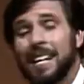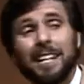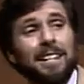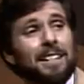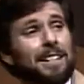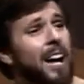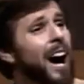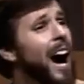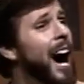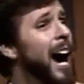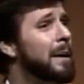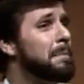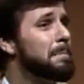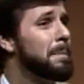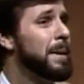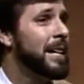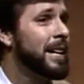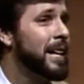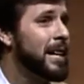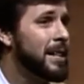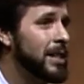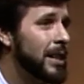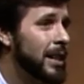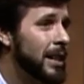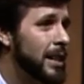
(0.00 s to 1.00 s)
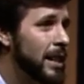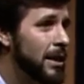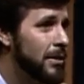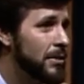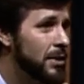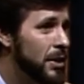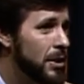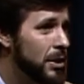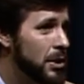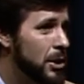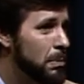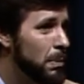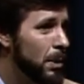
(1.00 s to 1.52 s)
not because it gives
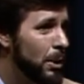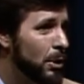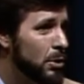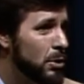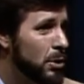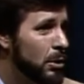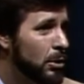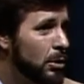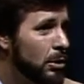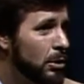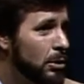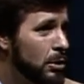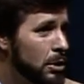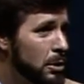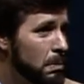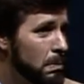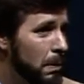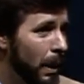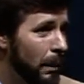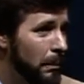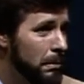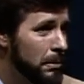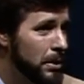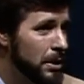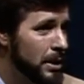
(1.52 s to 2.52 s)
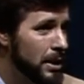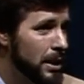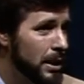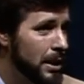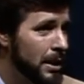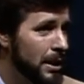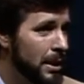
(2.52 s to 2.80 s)
us spiritual goosebumps,